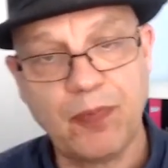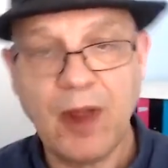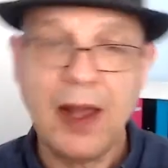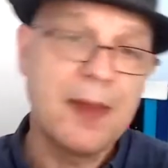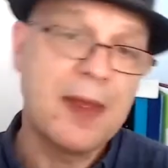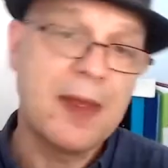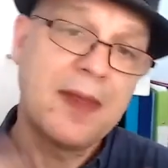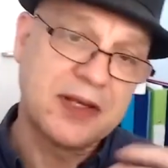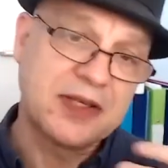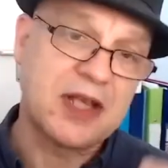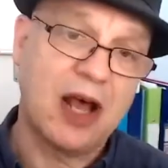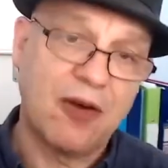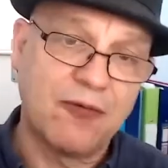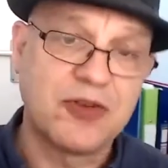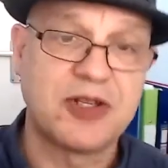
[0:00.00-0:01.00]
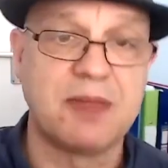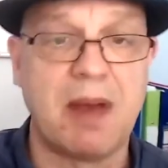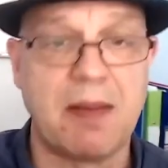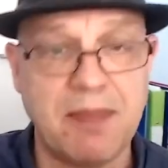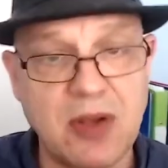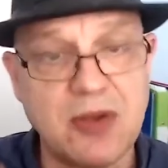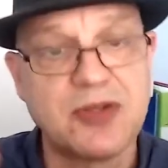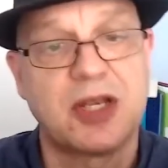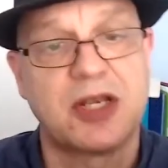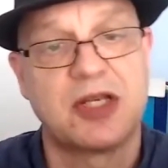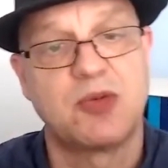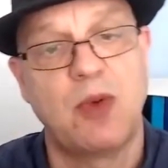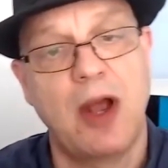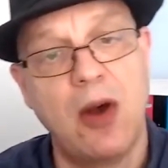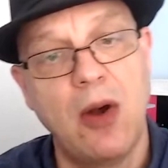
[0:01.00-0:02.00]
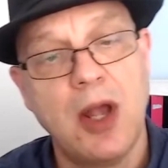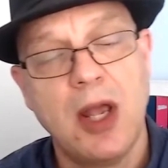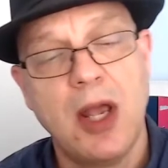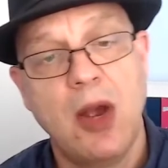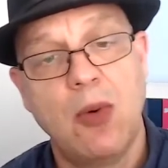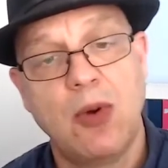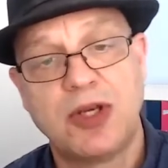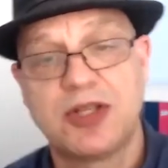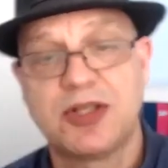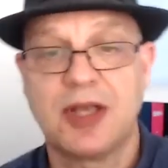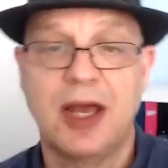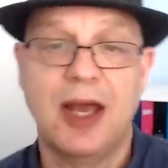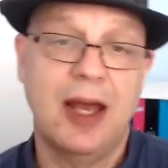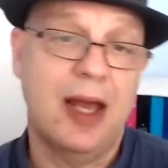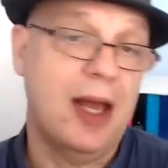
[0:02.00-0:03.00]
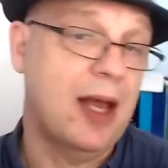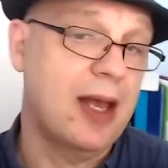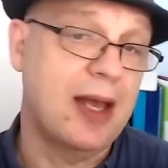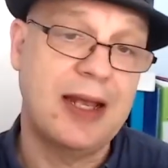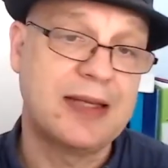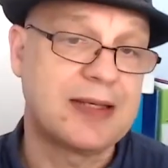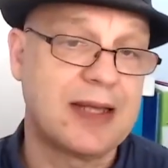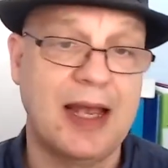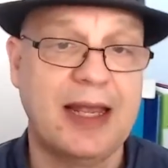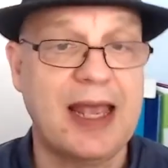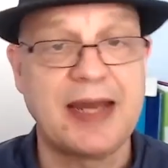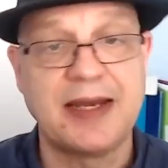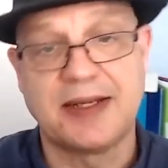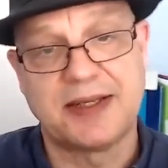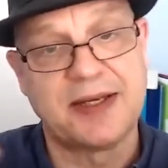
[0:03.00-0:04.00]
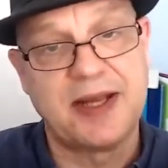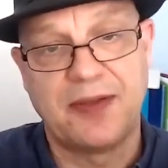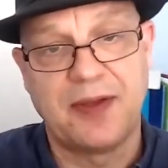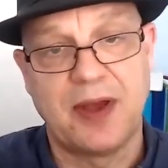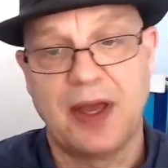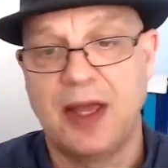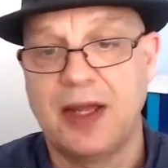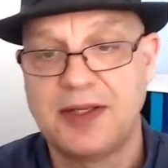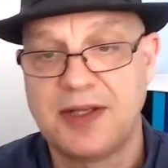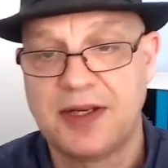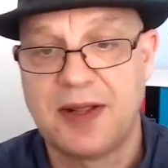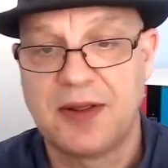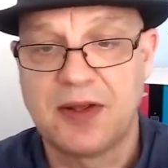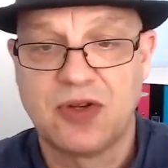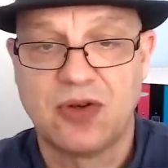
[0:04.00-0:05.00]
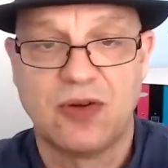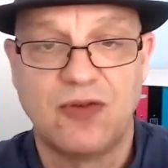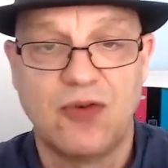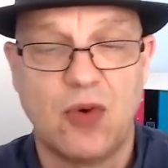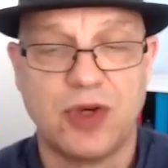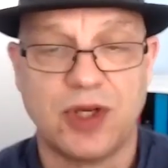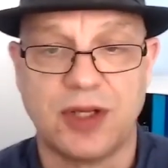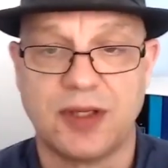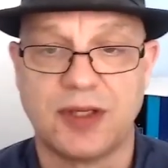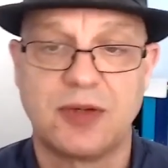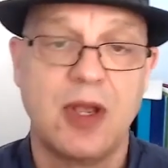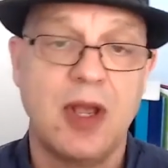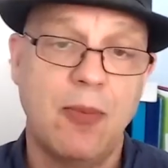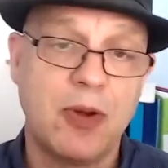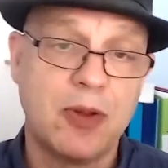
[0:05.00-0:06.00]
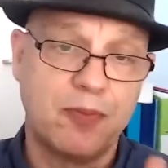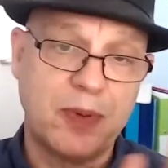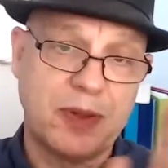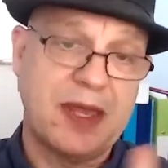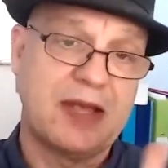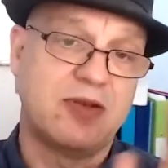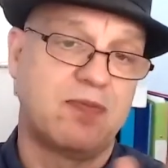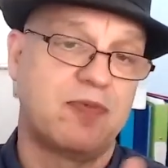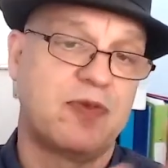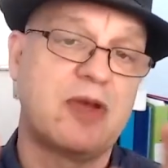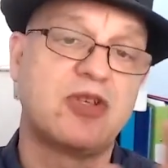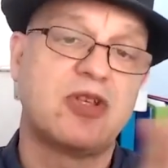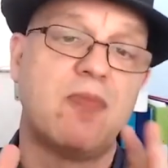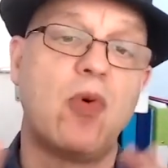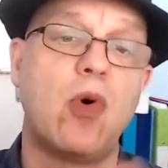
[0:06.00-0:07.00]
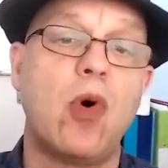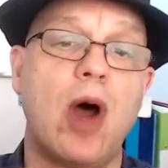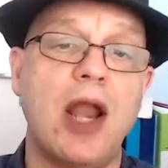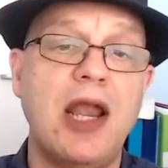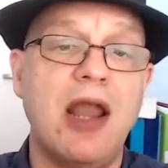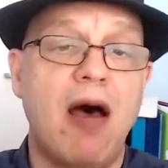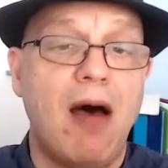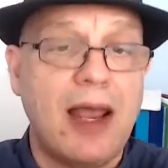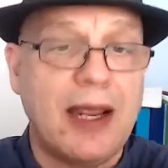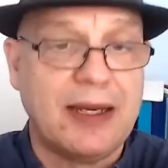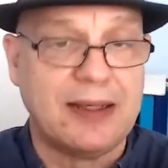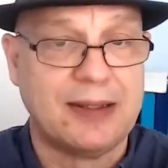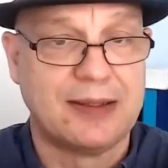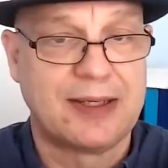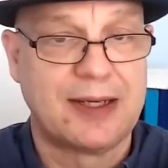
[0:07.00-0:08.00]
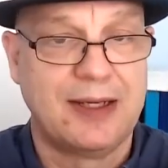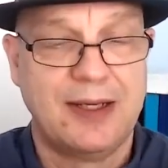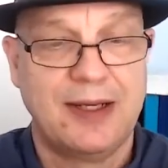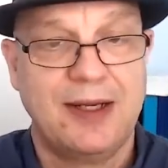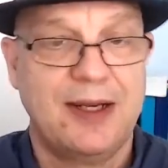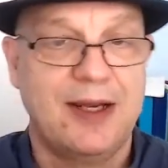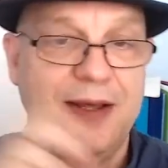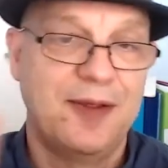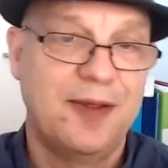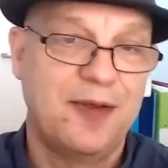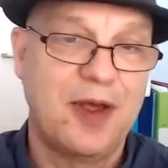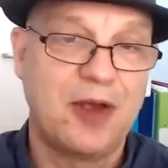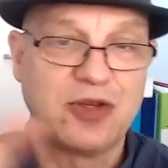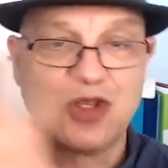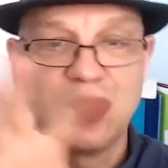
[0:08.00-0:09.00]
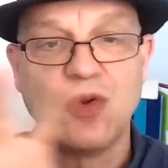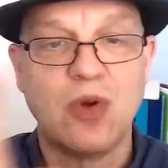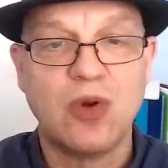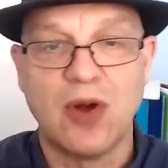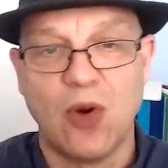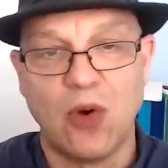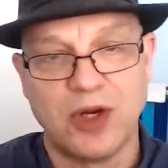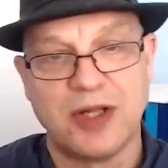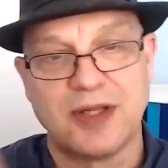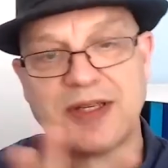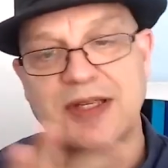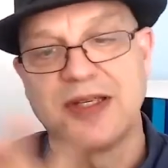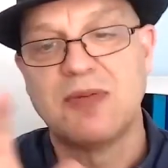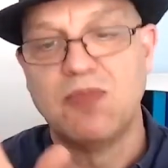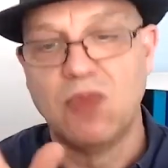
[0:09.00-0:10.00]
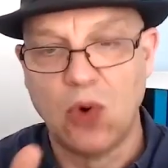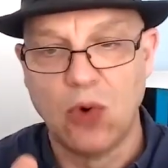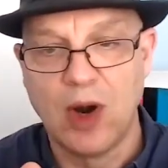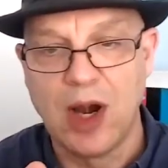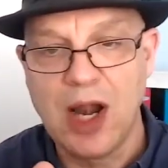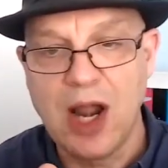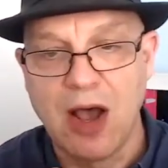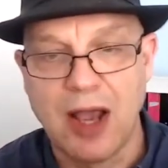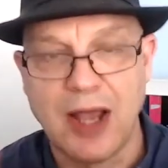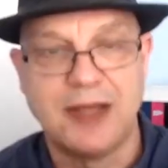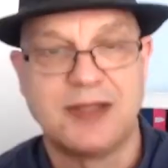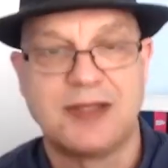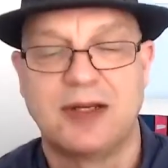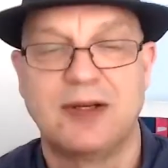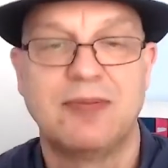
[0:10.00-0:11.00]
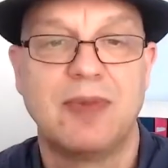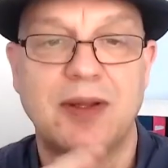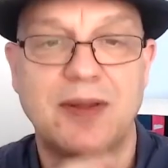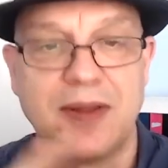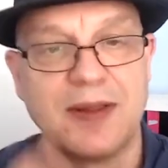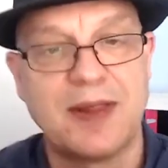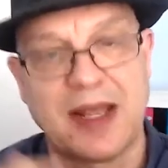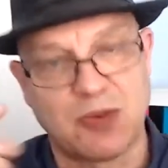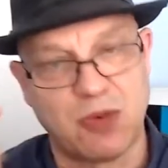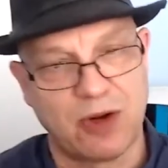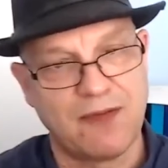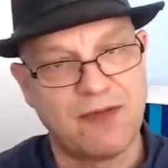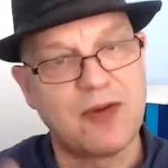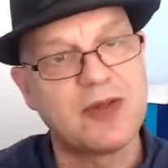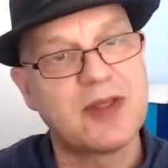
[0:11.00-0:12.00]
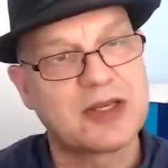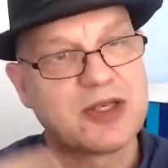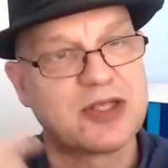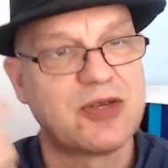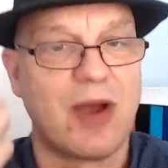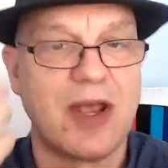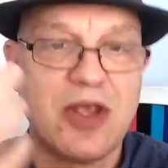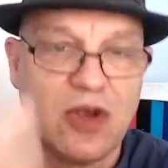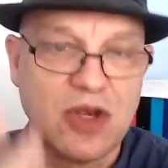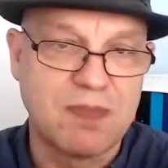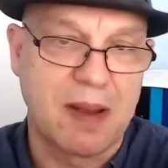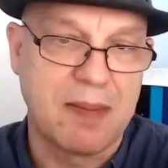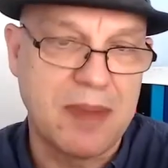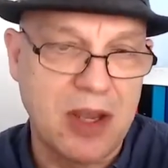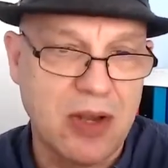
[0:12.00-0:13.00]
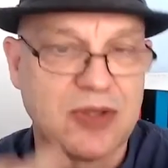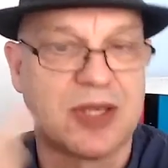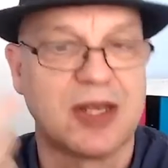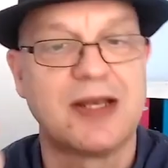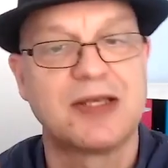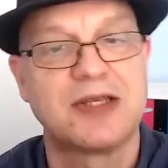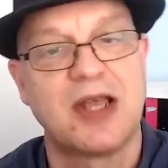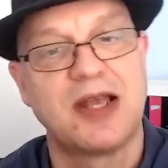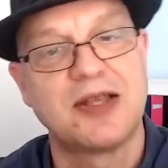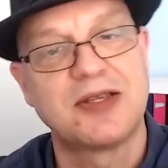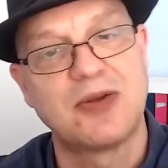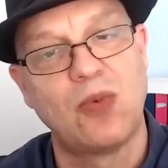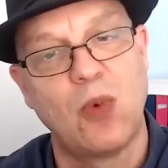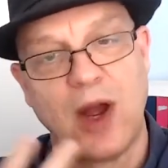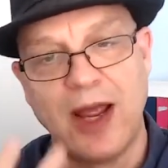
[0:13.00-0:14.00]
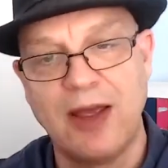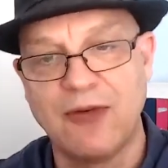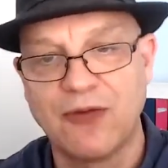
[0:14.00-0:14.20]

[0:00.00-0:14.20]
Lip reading: And then there's obviously my music as well, which is another sort of audience. But those are more aligned. Those two audiences are more aligned, and that's what so I use my music as a way